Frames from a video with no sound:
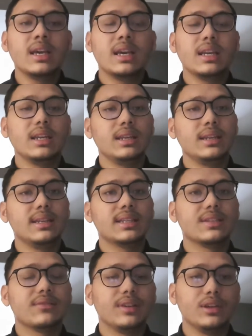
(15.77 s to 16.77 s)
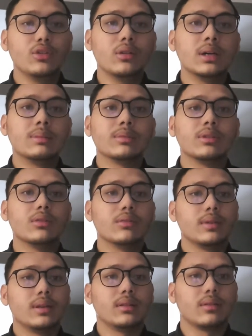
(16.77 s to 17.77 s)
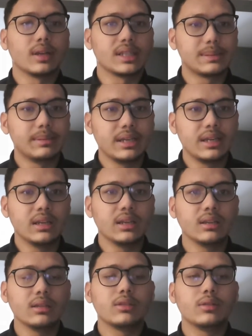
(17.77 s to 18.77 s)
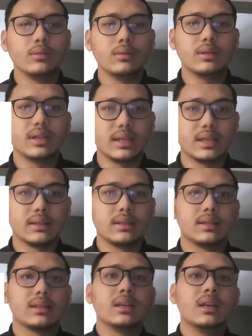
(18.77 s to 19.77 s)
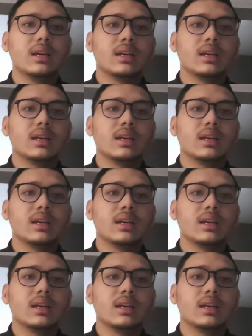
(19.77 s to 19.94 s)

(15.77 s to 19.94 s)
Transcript: and in this video I'm going to explaining two things,